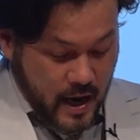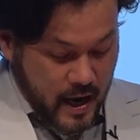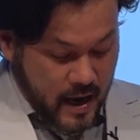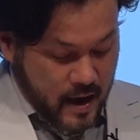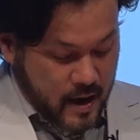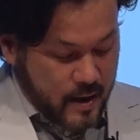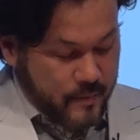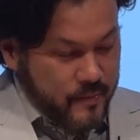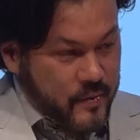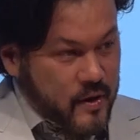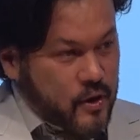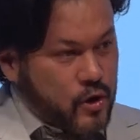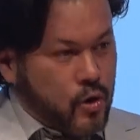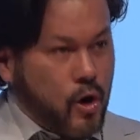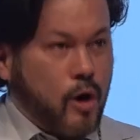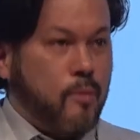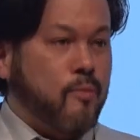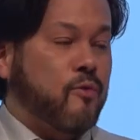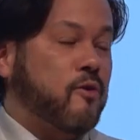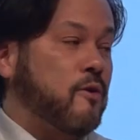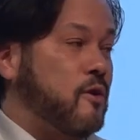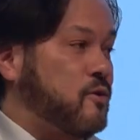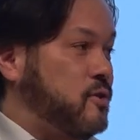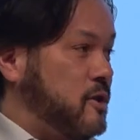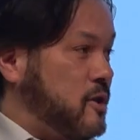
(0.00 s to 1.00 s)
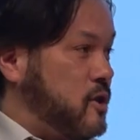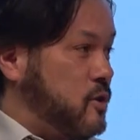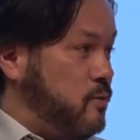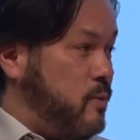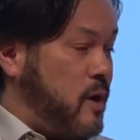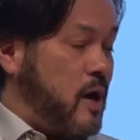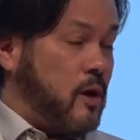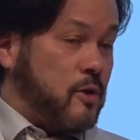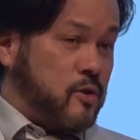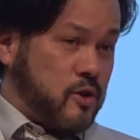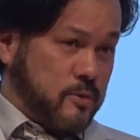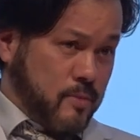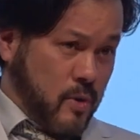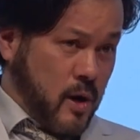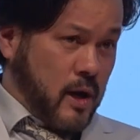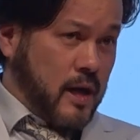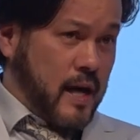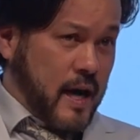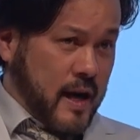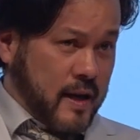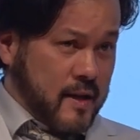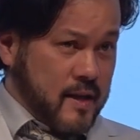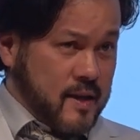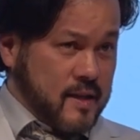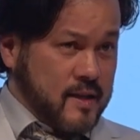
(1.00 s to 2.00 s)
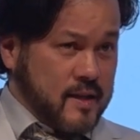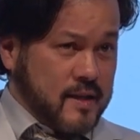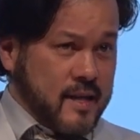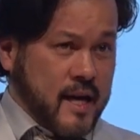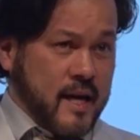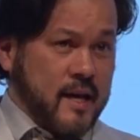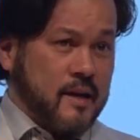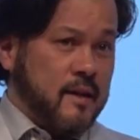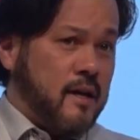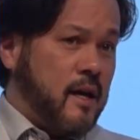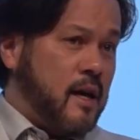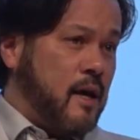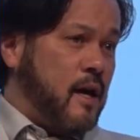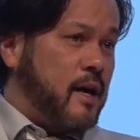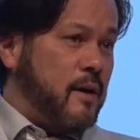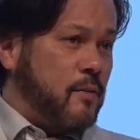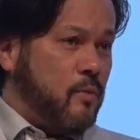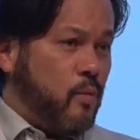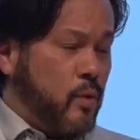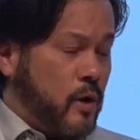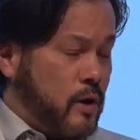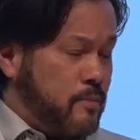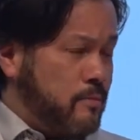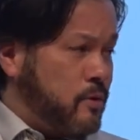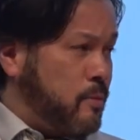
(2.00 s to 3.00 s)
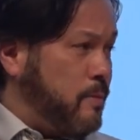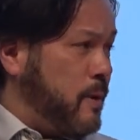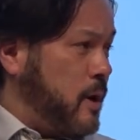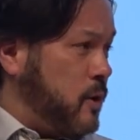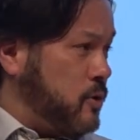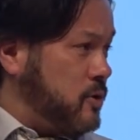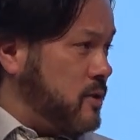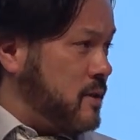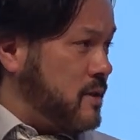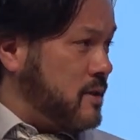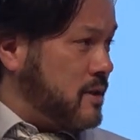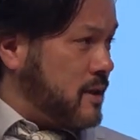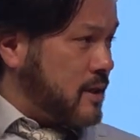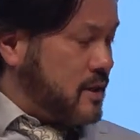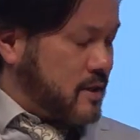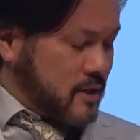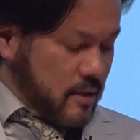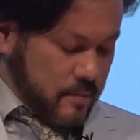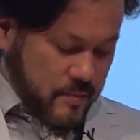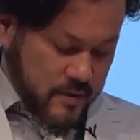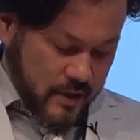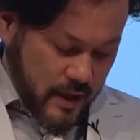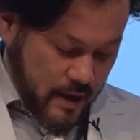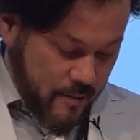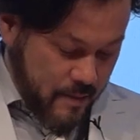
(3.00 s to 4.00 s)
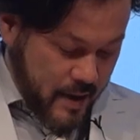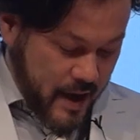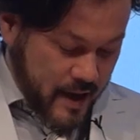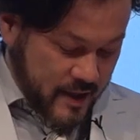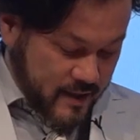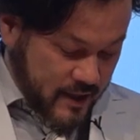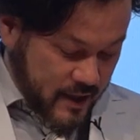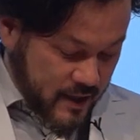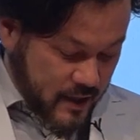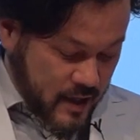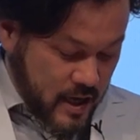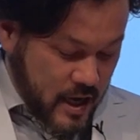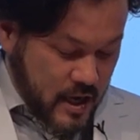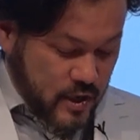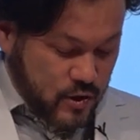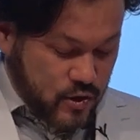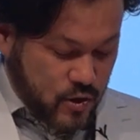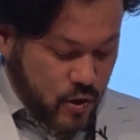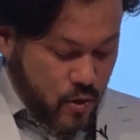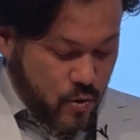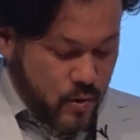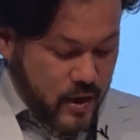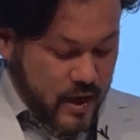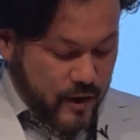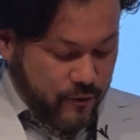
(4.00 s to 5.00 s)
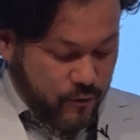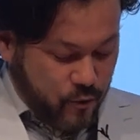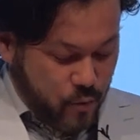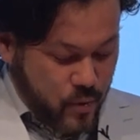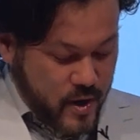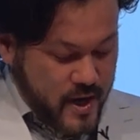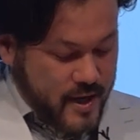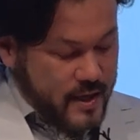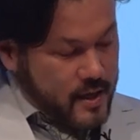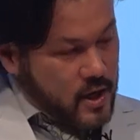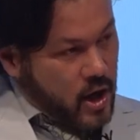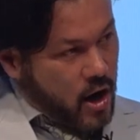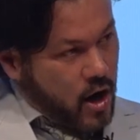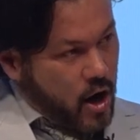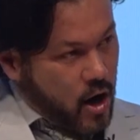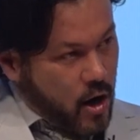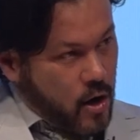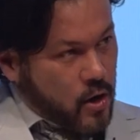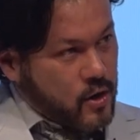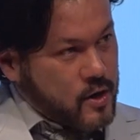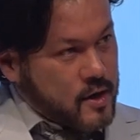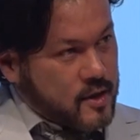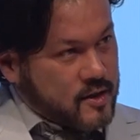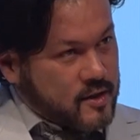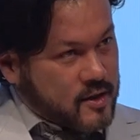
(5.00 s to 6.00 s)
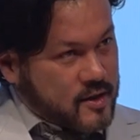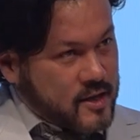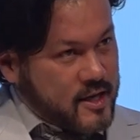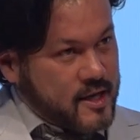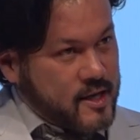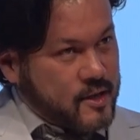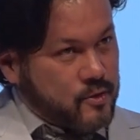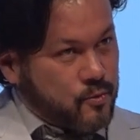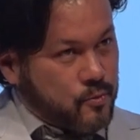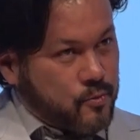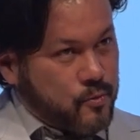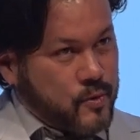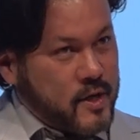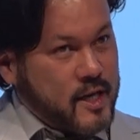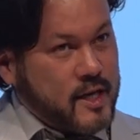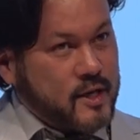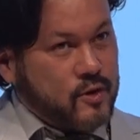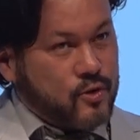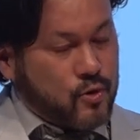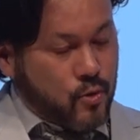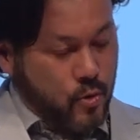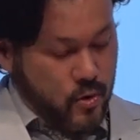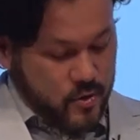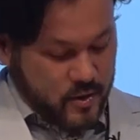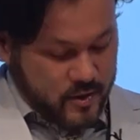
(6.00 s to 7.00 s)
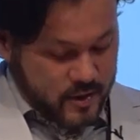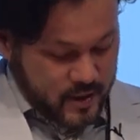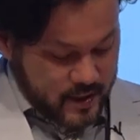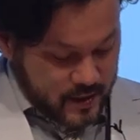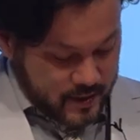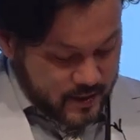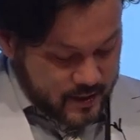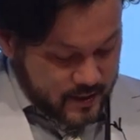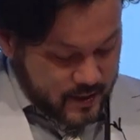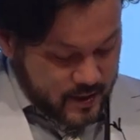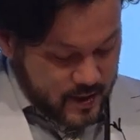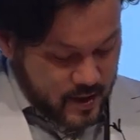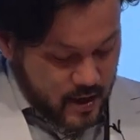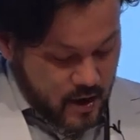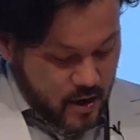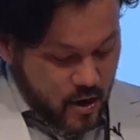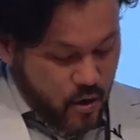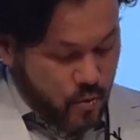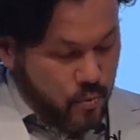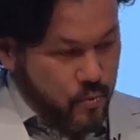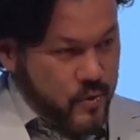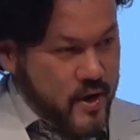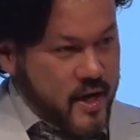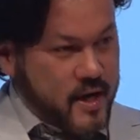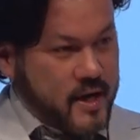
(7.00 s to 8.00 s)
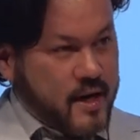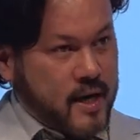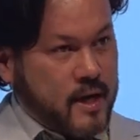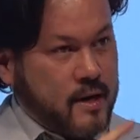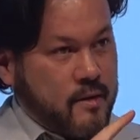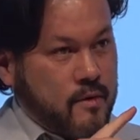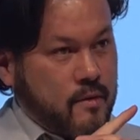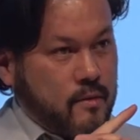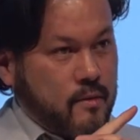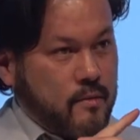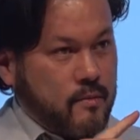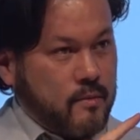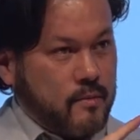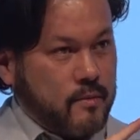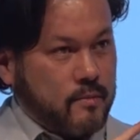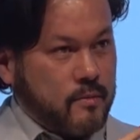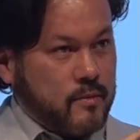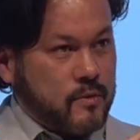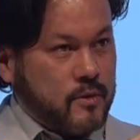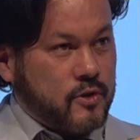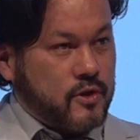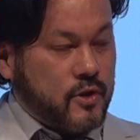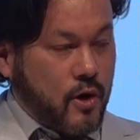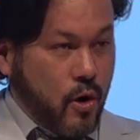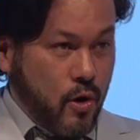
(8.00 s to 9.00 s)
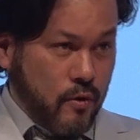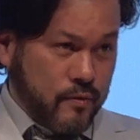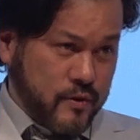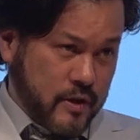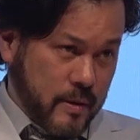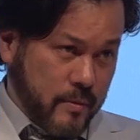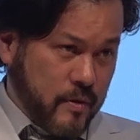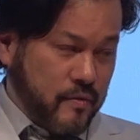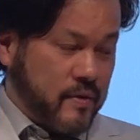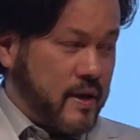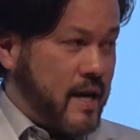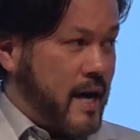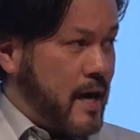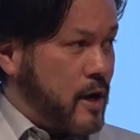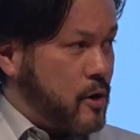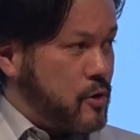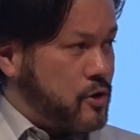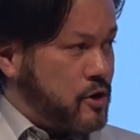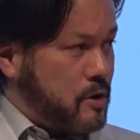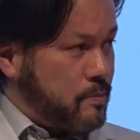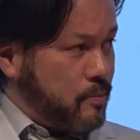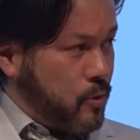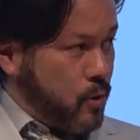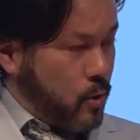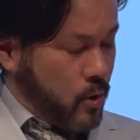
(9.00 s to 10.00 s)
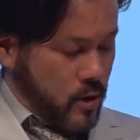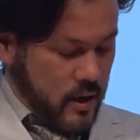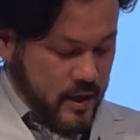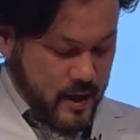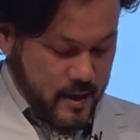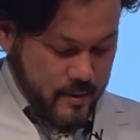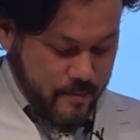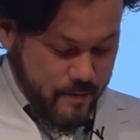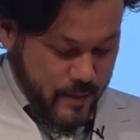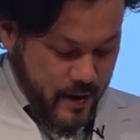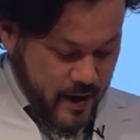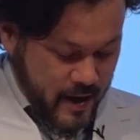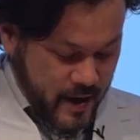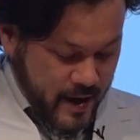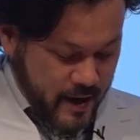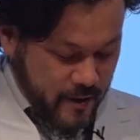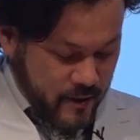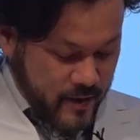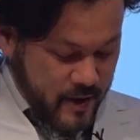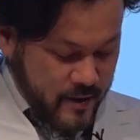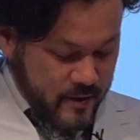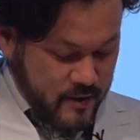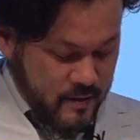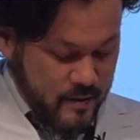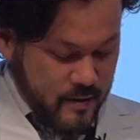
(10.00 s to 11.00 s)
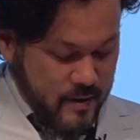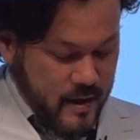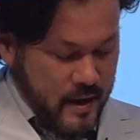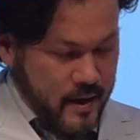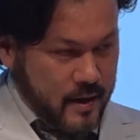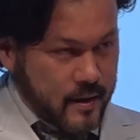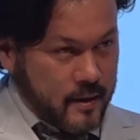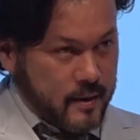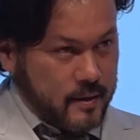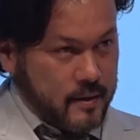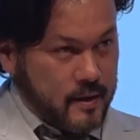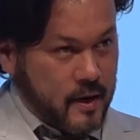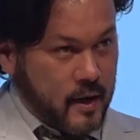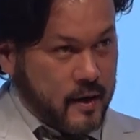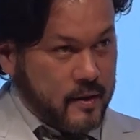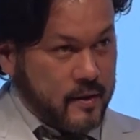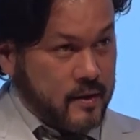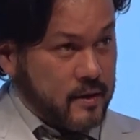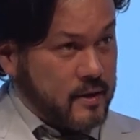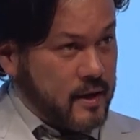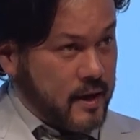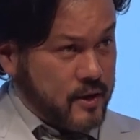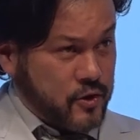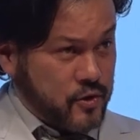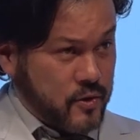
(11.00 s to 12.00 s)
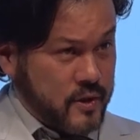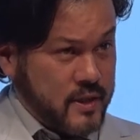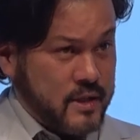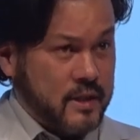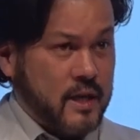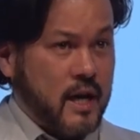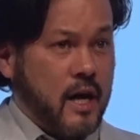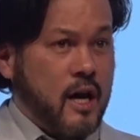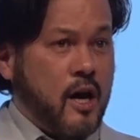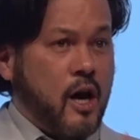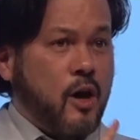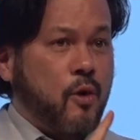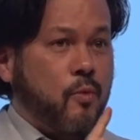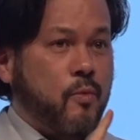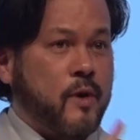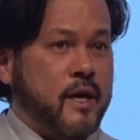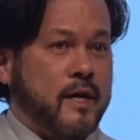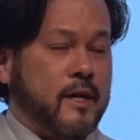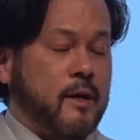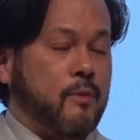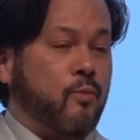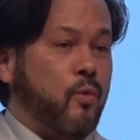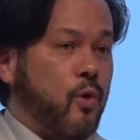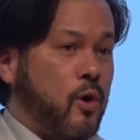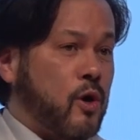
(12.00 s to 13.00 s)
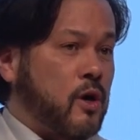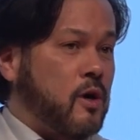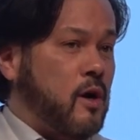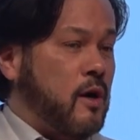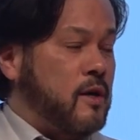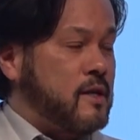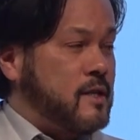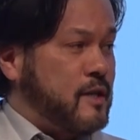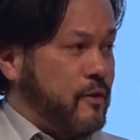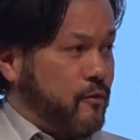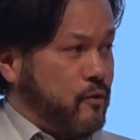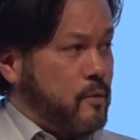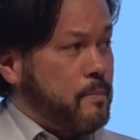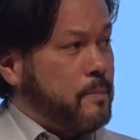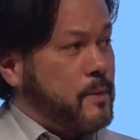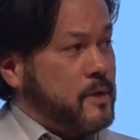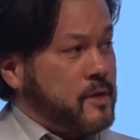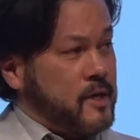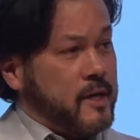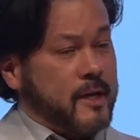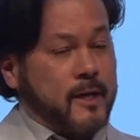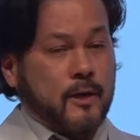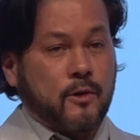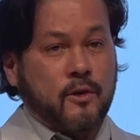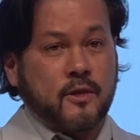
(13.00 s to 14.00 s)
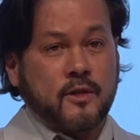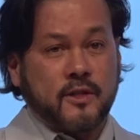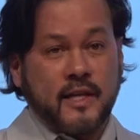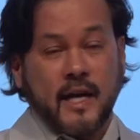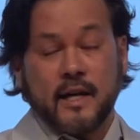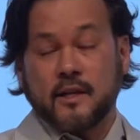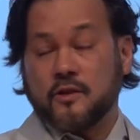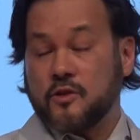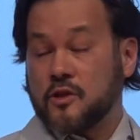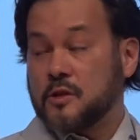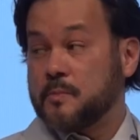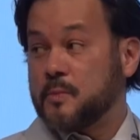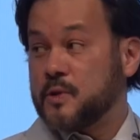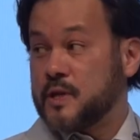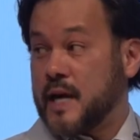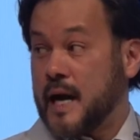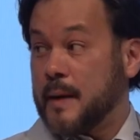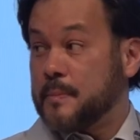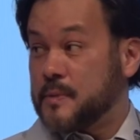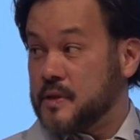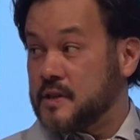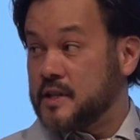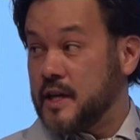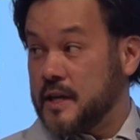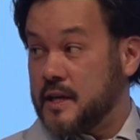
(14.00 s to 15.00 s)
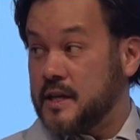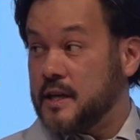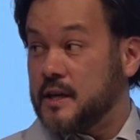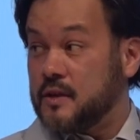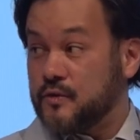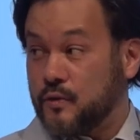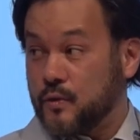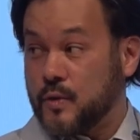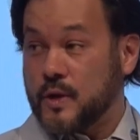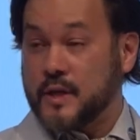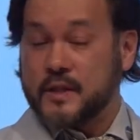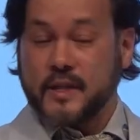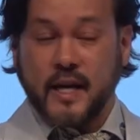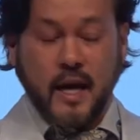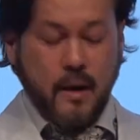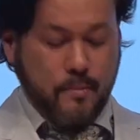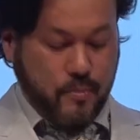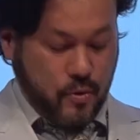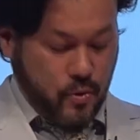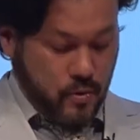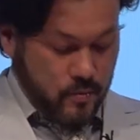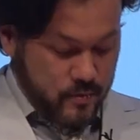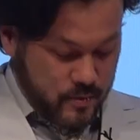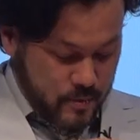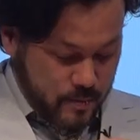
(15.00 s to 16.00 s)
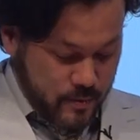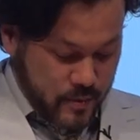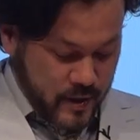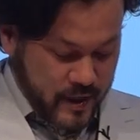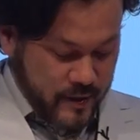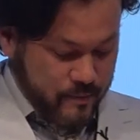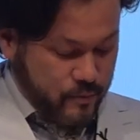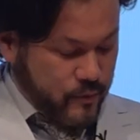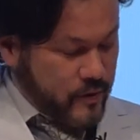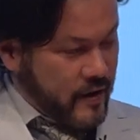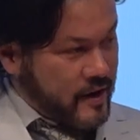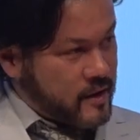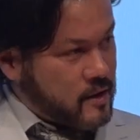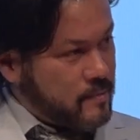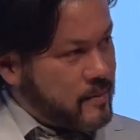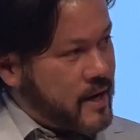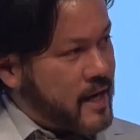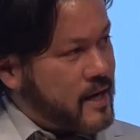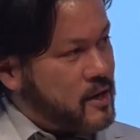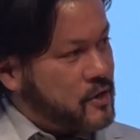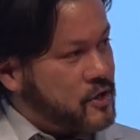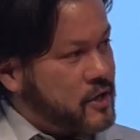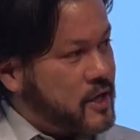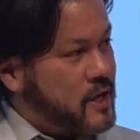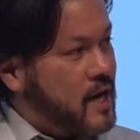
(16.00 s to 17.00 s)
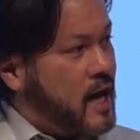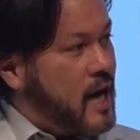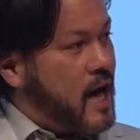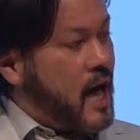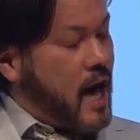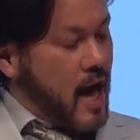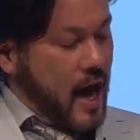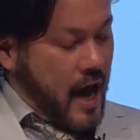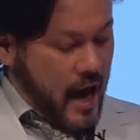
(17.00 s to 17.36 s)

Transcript: Comoros as well, small island state. Wind propulsion systems, amazing. So if we can harness these resources, we can solve some of the energy poor areas in the countries. We can work on different particular sectors, perhaps cities, for example, to provide them energy.